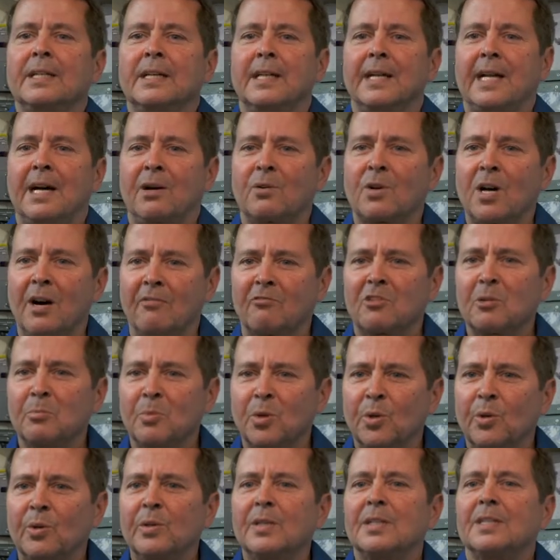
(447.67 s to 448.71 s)
and how
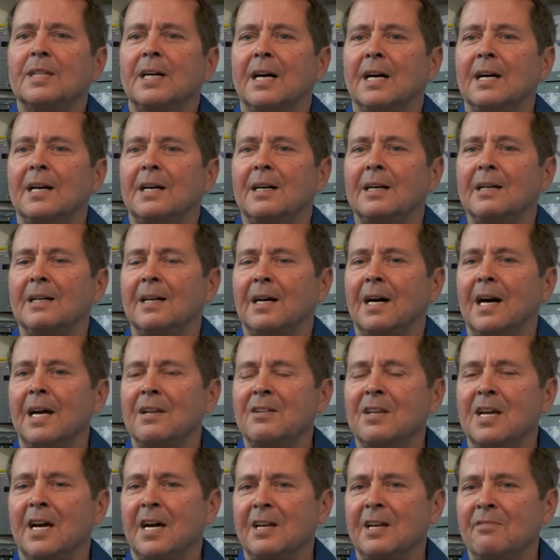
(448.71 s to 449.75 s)
comfortable
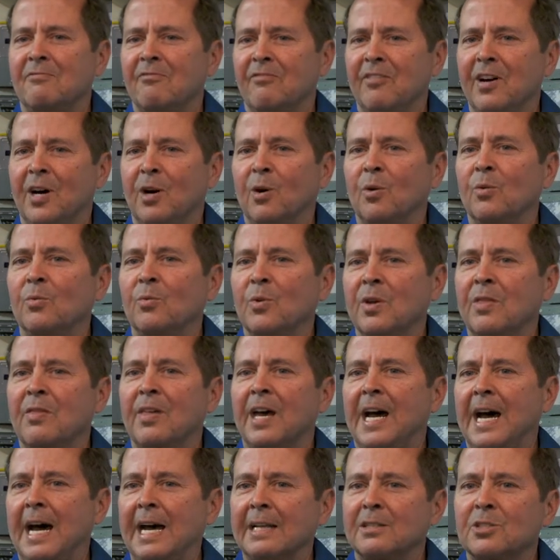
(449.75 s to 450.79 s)
I felt with
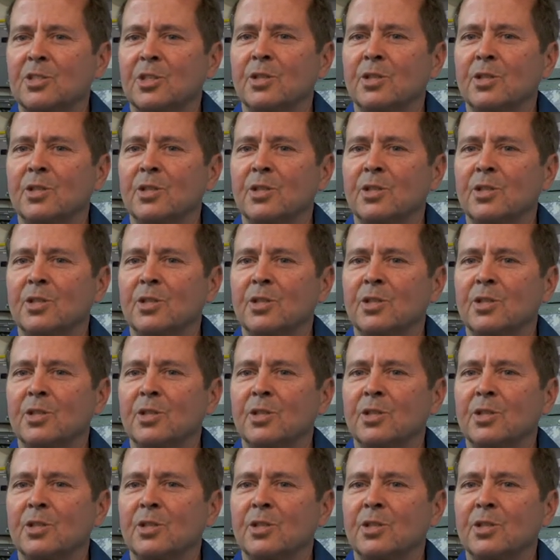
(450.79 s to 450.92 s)
that.